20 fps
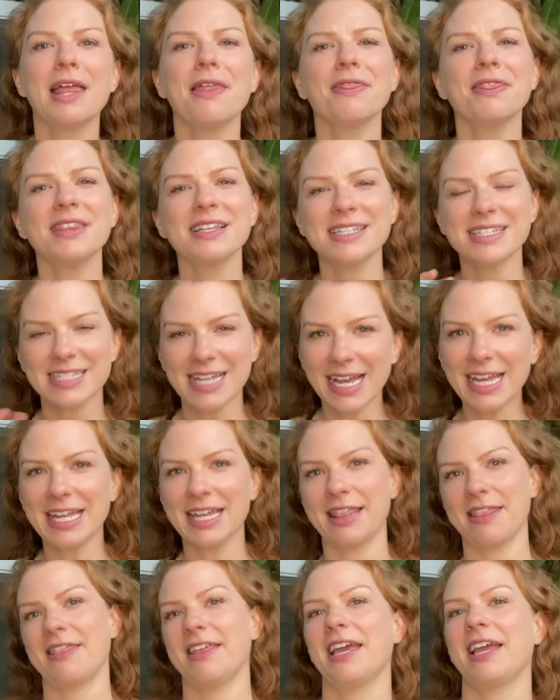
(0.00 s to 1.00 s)
The
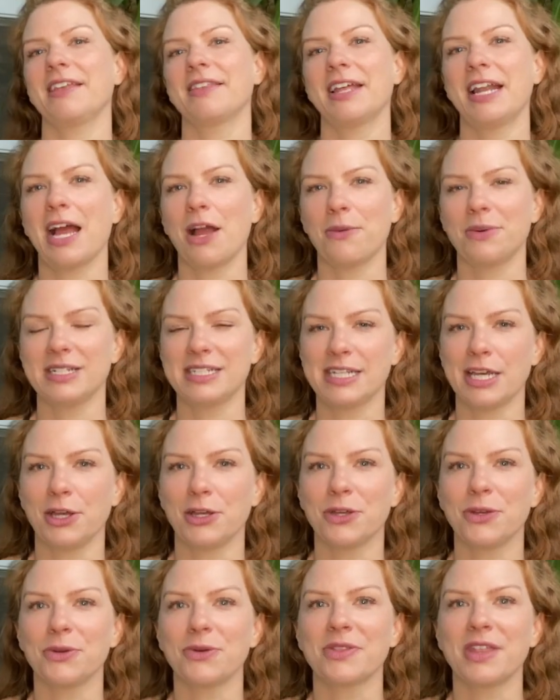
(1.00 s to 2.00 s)
second thing that I would tell
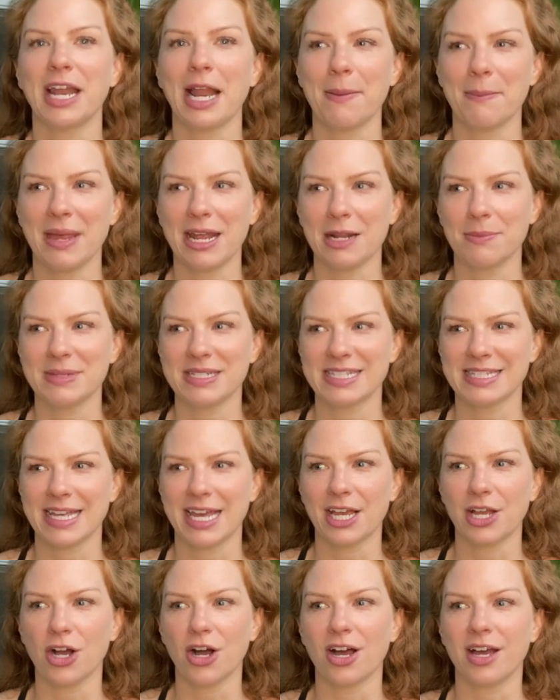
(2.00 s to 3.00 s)
you that I made a
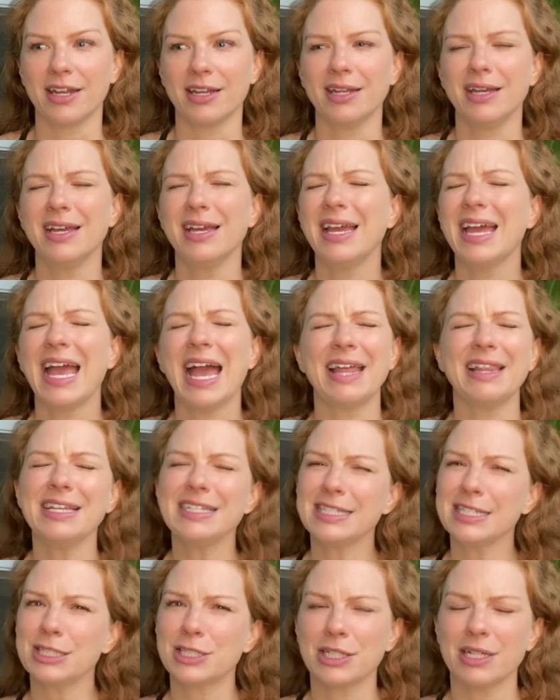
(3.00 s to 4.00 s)
mistake on, and
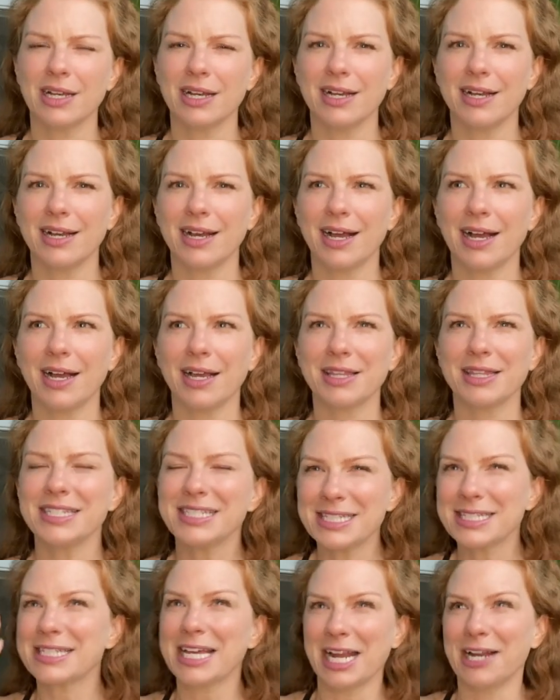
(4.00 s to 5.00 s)
this
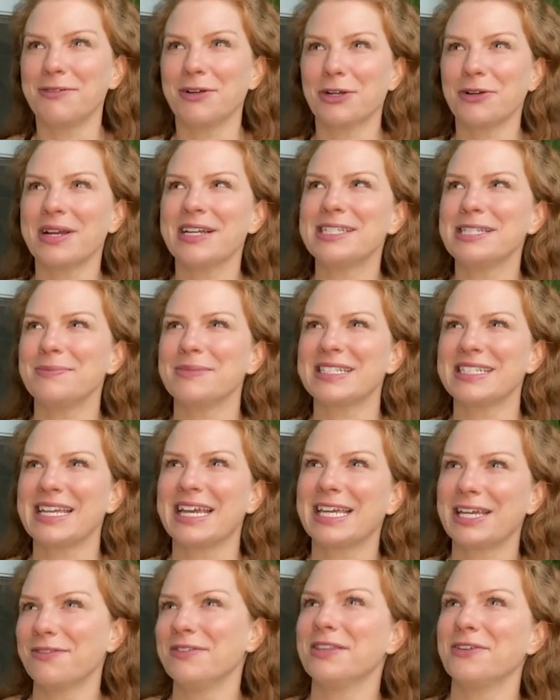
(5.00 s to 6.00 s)
is kind of a crazy
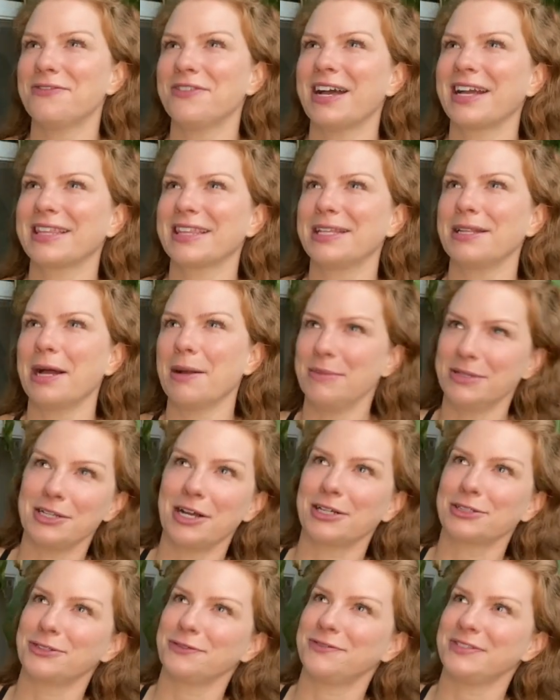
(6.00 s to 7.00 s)
mistake given the fact that I'm a
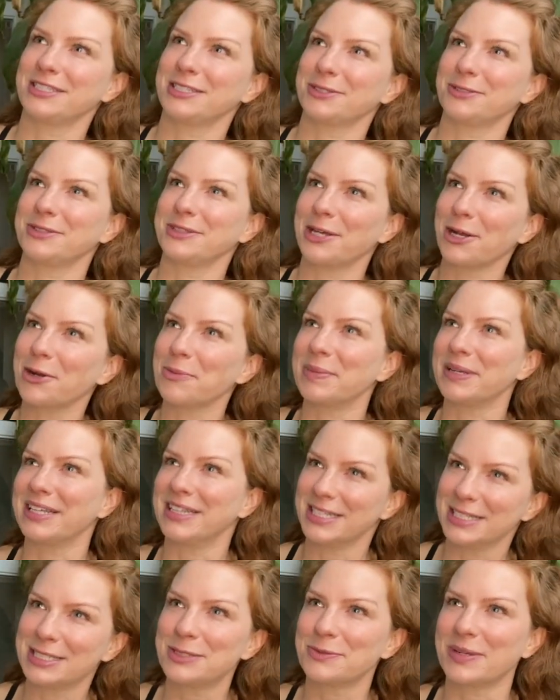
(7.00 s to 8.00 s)
doctor of physical therapy and
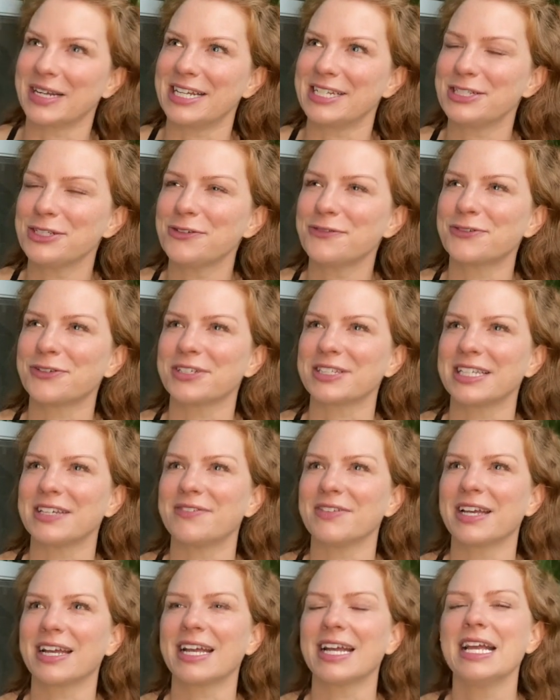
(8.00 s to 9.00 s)
this is what I do for a
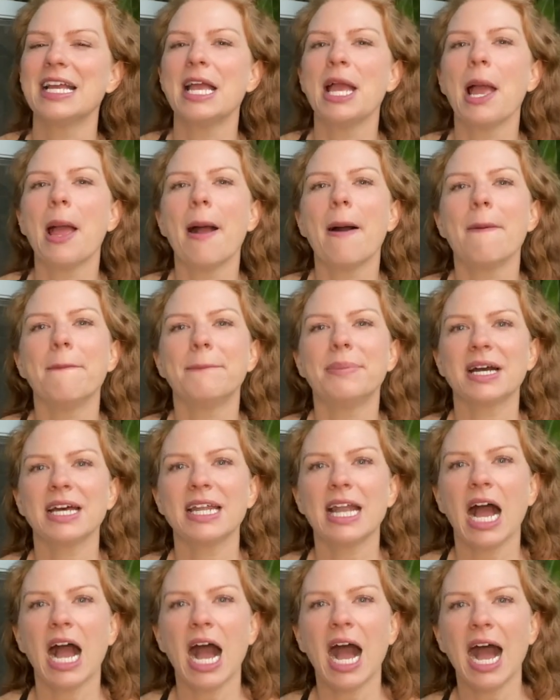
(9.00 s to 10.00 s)
living, but
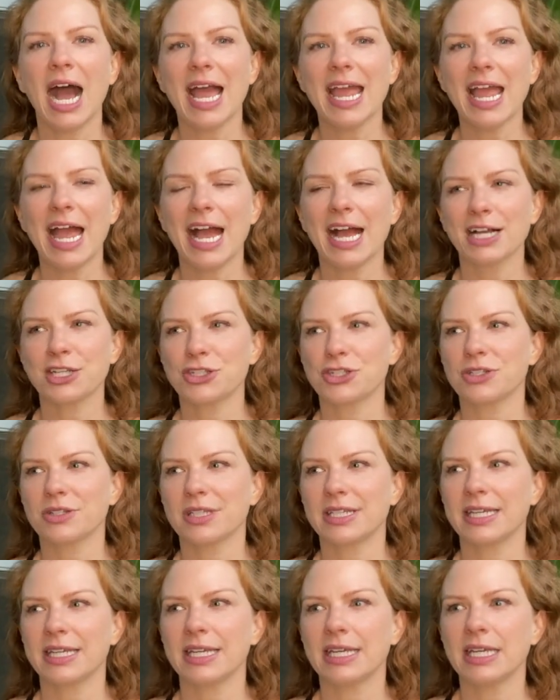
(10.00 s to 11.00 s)
I
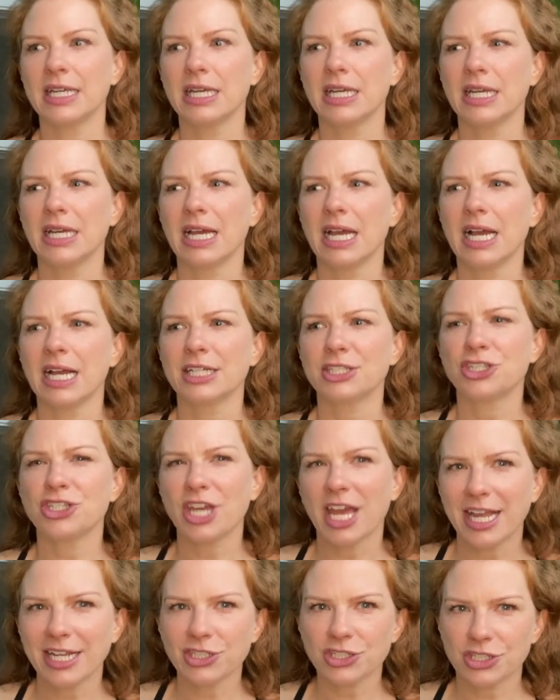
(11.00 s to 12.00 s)
actually
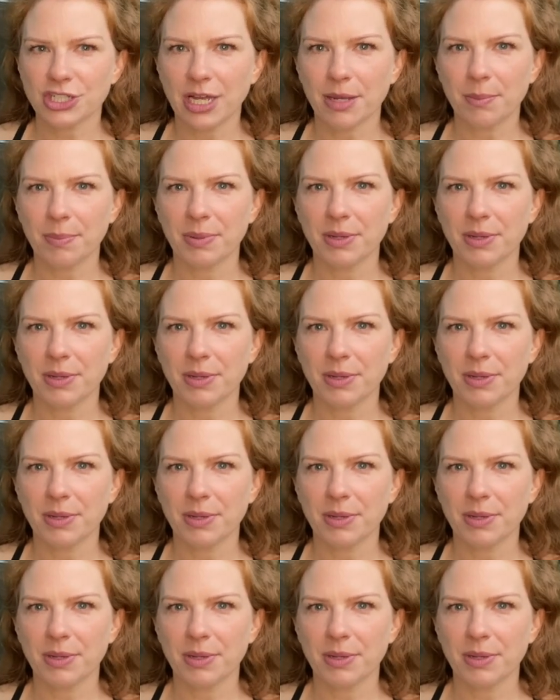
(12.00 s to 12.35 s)
changed up